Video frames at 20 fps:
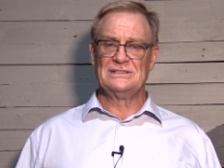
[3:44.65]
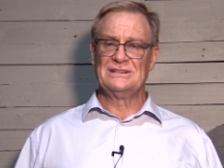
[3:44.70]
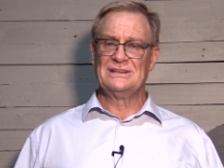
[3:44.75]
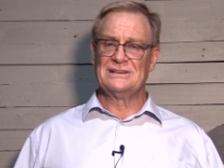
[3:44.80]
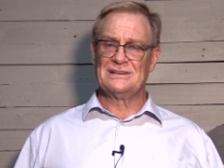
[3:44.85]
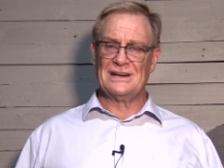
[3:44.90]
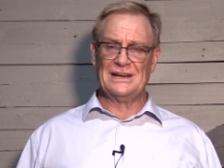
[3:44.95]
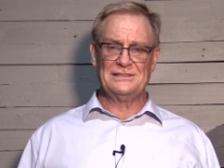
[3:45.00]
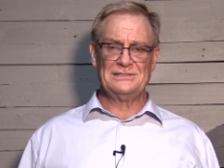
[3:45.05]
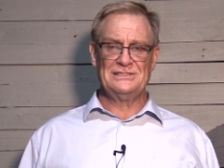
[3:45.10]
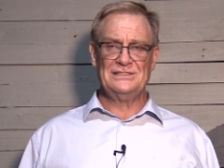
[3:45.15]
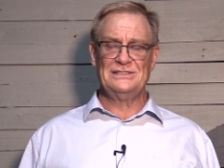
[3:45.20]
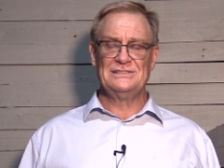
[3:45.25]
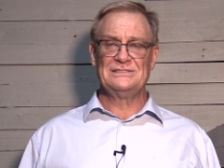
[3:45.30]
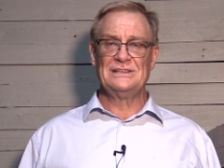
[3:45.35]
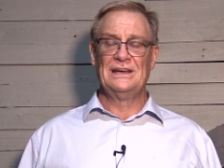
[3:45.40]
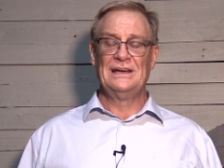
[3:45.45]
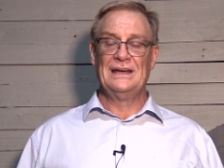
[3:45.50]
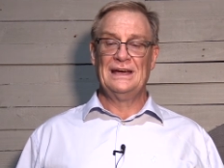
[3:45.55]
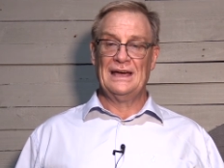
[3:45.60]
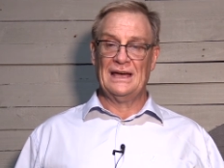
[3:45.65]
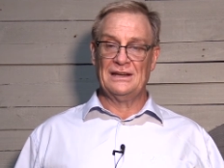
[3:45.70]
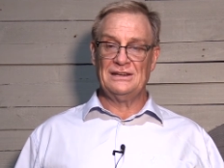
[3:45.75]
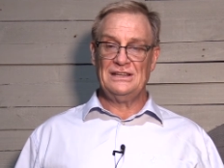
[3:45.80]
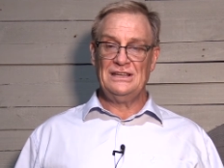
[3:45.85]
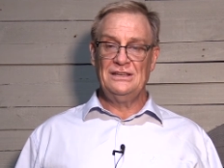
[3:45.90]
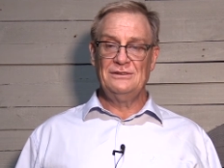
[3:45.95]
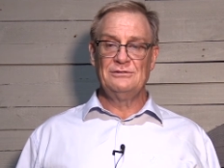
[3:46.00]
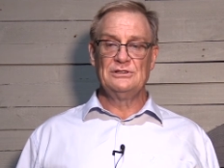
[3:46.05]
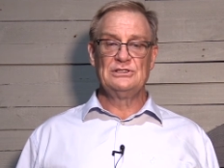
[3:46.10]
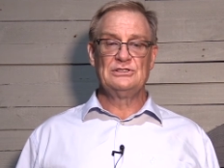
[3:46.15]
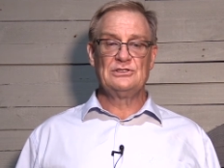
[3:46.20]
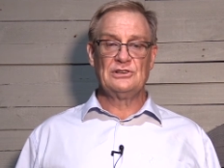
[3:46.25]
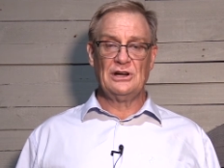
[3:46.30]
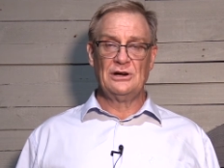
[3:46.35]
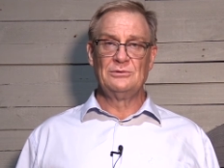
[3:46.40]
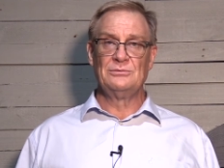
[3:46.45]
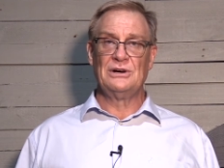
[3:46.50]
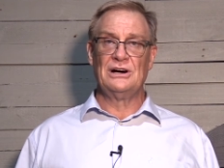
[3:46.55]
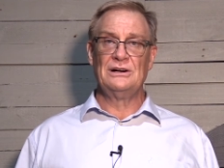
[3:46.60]
crises and even
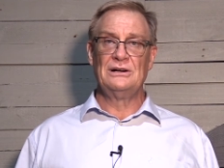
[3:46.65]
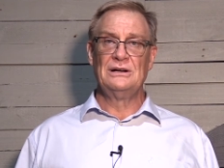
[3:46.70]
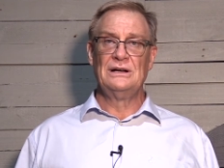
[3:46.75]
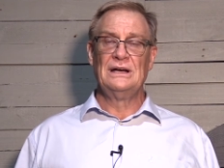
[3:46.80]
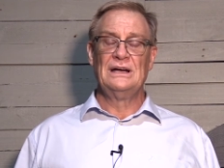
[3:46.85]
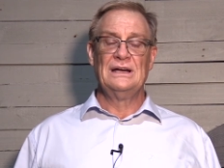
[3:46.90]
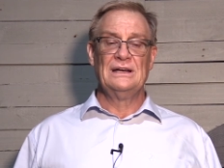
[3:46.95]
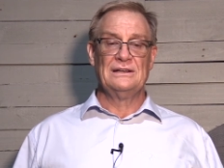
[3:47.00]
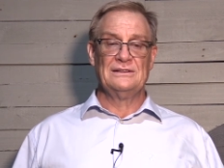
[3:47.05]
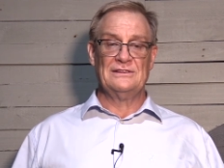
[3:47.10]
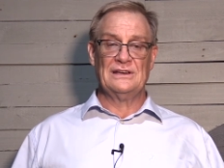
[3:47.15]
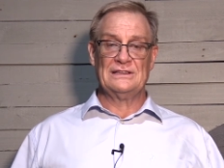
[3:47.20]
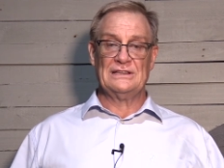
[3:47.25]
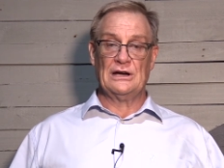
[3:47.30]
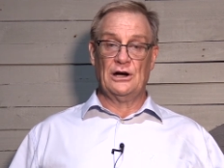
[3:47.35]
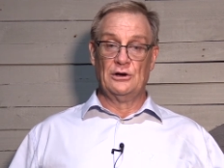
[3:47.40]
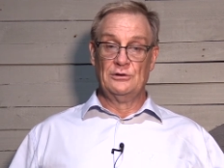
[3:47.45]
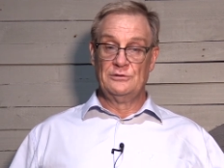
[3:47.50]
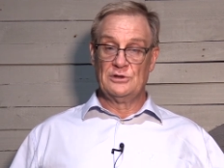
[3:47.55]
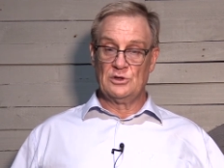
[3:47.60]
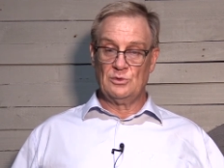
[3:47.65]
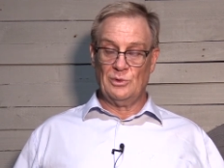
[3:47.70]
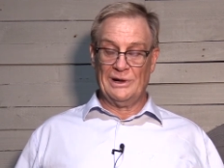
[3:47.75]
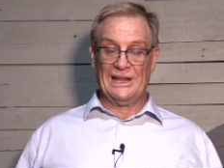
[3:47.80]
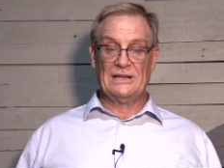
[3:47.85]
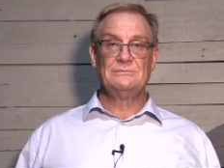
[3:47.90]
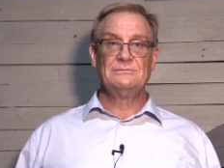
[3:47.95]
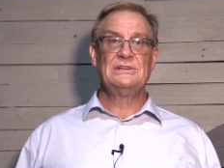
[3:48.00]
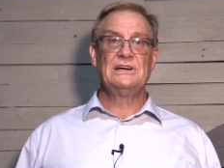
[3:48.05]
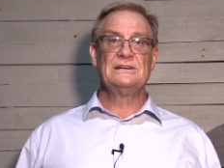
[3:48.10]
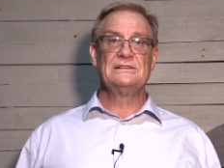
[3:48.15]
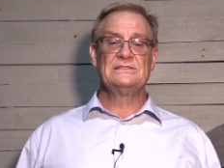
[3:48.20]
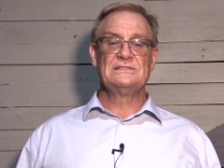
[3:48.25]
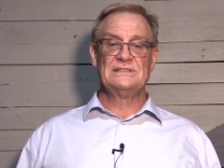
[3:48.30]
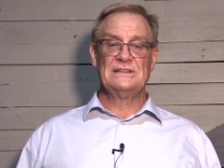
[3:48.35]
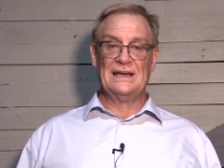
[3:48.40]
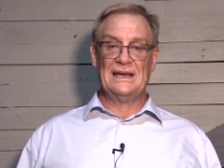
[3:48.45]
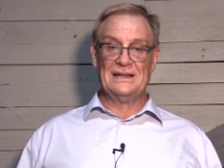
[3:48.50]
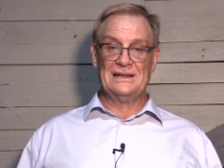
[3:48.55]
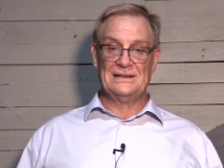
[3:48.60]
trauma that overwhelmed us
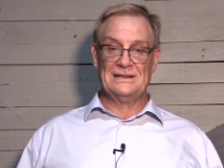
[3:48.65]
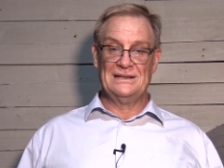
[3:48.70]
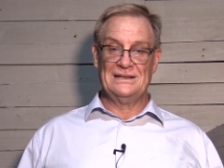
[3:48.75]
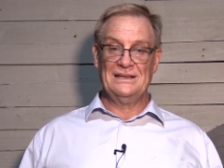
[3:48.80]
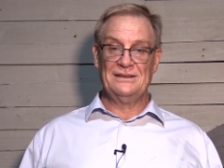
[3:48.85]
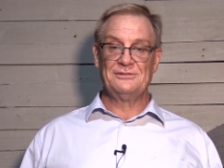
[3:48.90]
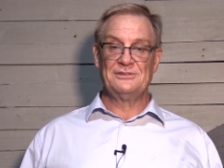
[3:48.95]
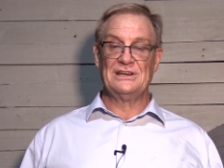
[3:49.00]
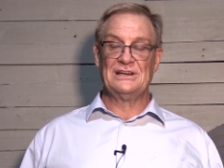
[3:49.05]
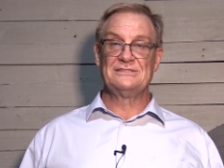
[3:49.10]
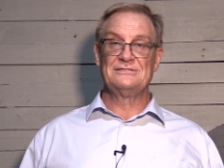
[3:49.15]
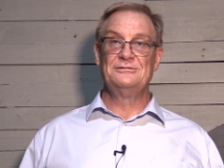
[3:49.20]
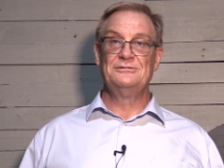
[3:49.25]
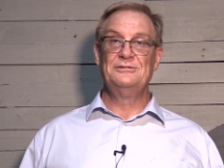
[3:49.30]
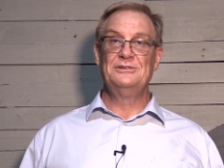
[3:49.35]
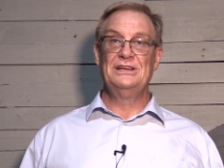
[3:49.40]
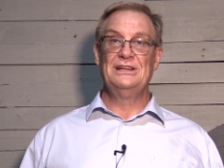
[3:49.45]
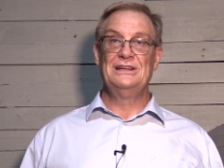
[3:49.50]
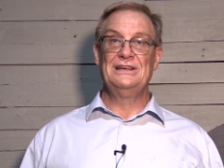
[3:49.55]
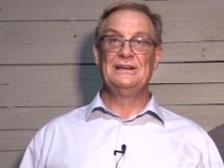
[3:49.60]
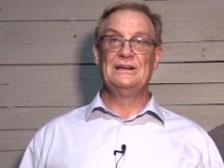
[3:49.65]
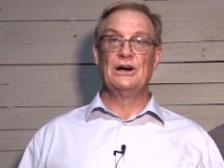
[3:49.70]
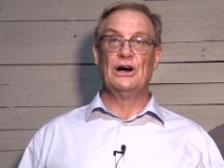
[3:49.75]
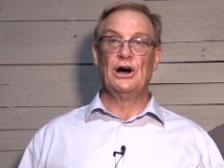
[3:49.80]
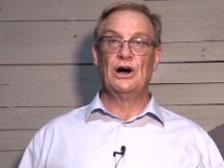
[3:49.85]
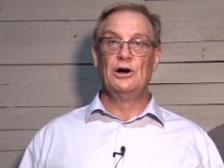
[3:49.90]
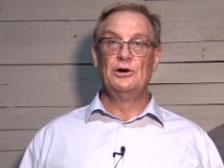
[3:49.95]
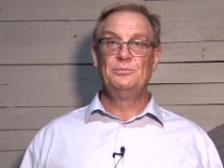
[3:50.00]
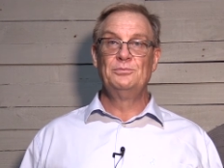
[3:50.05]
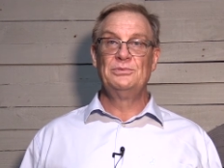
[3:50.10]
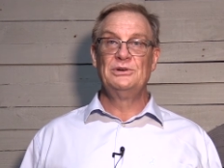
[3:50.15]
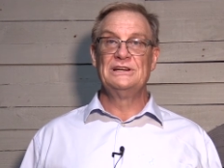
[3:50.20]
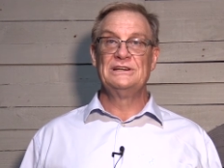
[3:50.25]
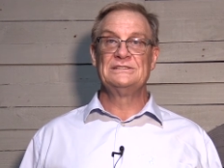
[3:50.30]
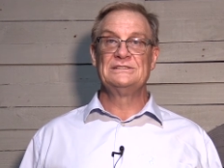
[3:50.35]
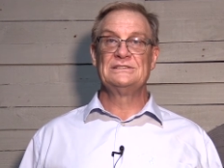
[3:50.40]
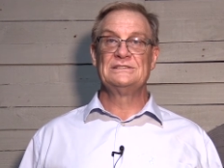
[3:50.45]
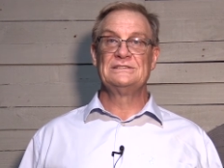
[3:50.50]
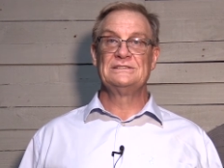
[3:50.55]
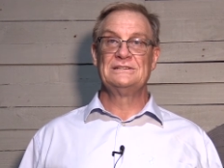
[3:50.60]
and left us feeling
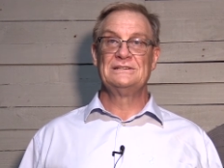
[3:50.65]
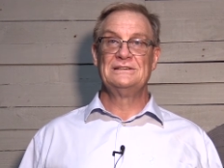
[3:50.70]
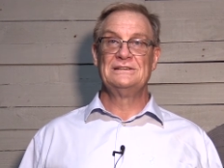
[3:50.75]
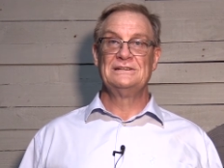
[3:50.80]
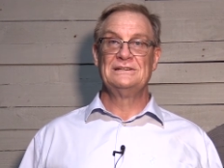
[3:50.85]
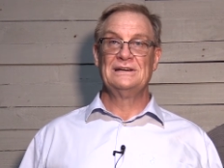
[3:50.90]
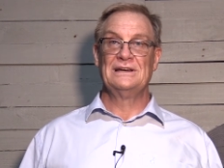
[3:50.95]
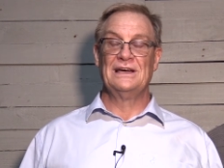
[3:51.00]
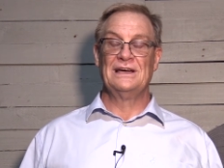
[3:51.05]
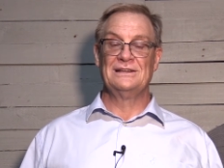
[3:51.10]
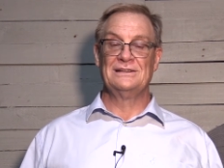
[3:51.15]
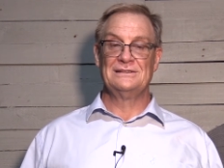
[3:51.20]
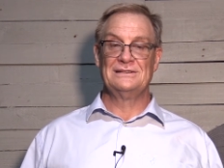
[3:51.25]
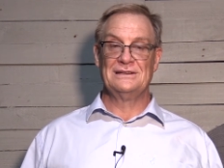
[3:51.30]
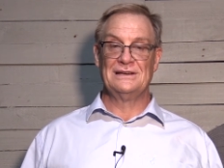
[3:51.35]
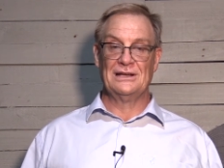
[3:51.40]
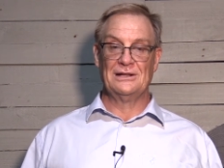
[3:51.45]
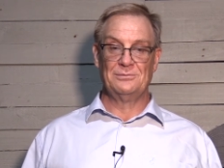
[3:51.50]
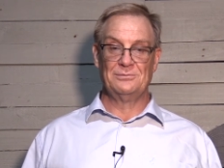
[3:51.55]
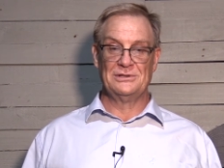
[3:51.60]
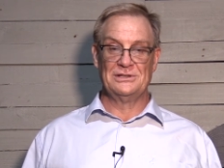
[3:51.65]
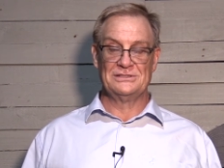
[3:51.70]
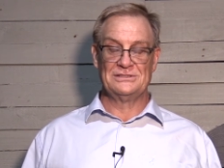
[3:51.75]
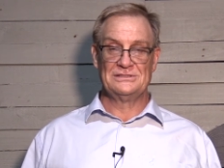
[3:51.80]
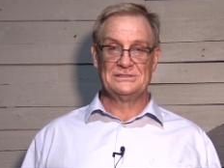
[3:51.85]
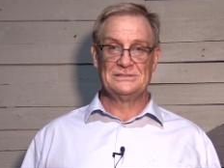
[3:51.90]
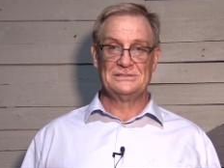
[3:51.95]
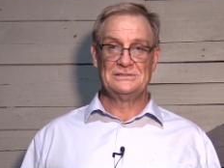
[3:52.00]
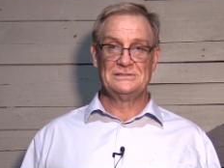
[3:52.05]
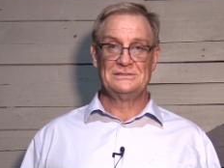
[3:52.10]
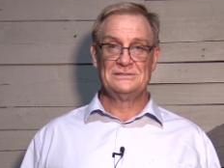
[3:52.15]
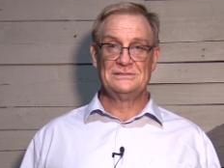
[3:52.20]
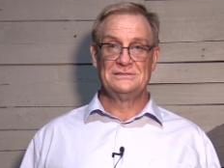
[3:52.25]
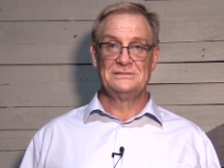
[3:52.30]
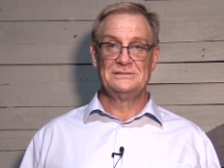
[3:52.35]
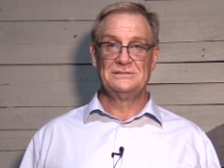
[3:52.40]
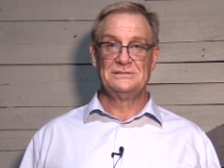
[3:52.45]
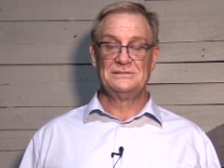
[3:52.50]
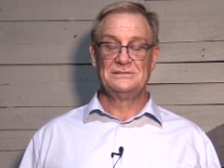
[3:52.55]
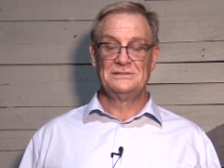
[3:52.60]
hopeless and helpless.
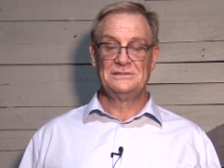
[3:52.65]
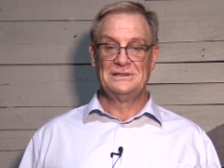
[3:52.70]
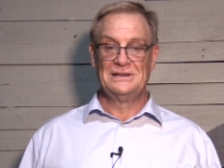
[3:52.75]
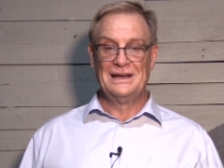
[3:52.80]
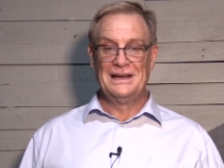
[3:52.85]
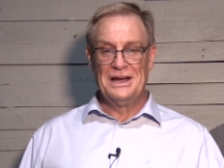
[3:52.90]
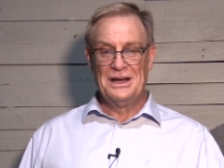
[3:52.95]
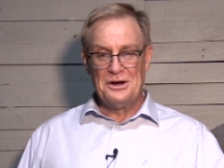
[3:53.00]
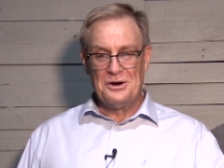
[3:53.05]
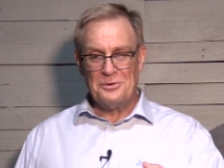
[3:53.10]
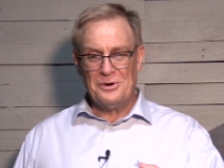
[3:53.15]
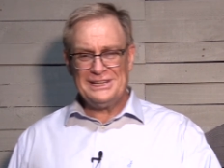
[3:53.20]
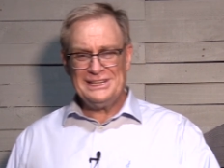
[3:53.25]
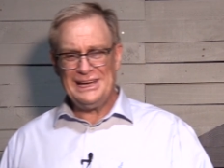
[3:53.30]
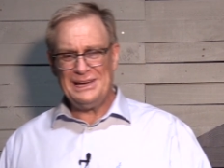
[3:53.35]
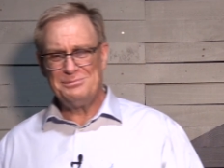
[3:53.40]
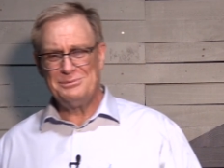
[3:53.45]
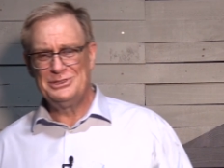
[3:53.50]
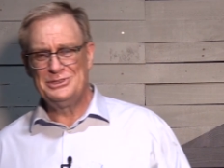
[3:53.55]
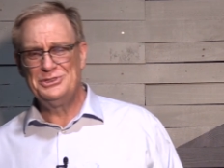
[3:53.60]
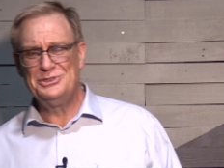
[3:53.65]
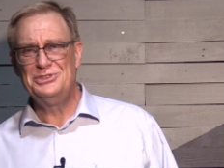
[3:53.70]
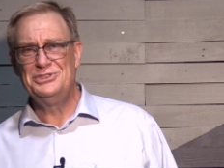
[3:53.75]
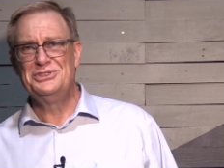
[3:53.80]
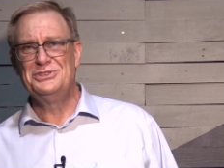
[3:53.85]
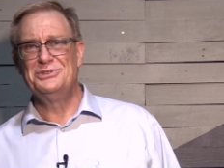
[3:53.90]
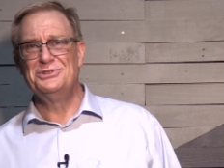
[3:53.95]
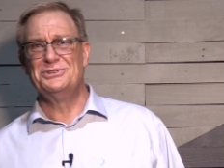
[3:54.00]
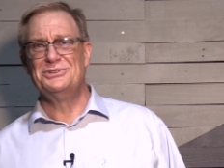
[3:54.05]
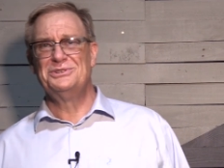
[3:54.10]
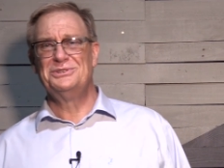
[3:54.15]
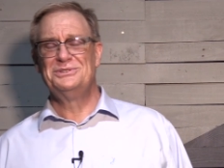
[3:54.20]
What happened to you?